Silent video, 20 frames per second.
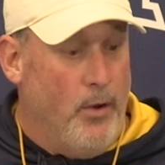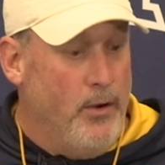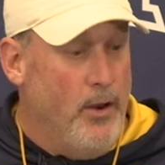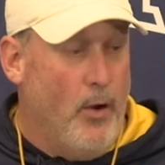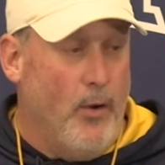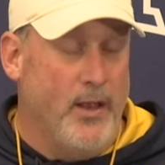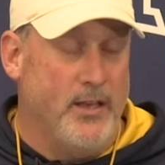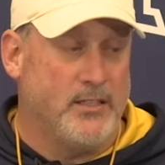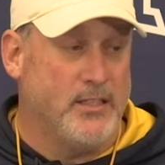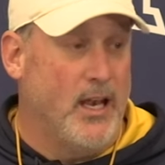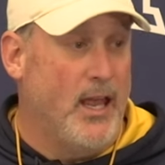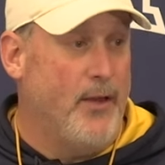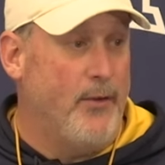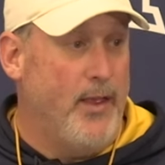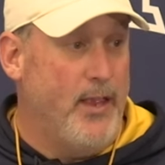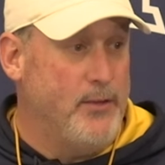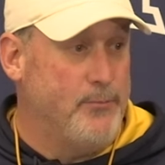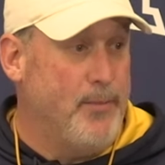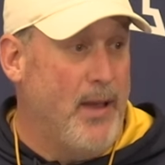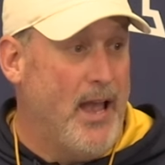Well, no, he's
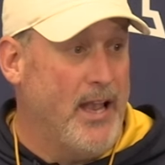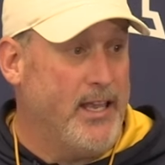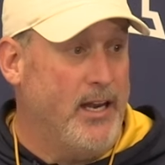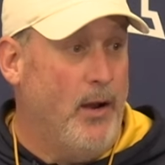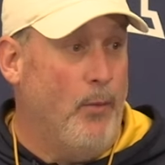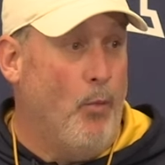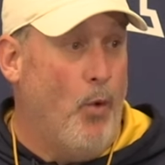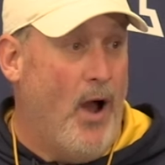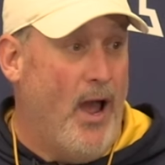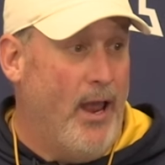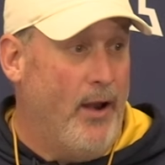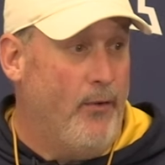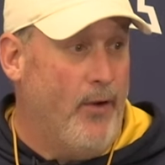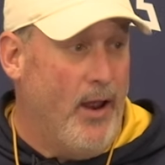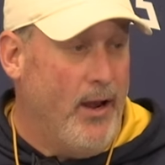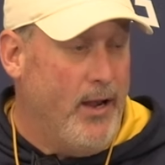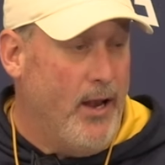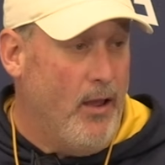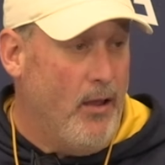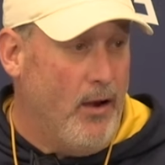left. He's backing up Wyatt
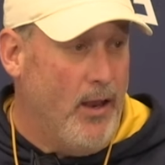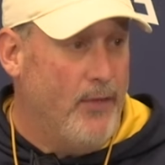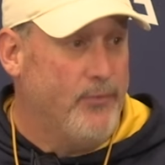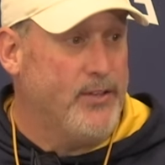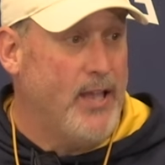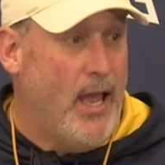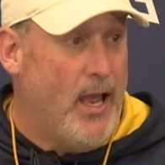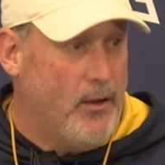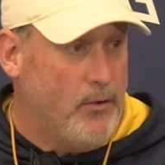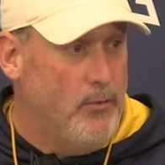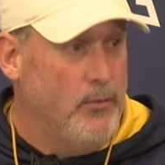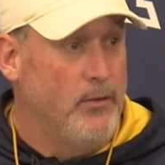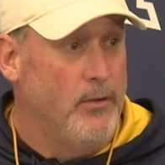right now, left tackle.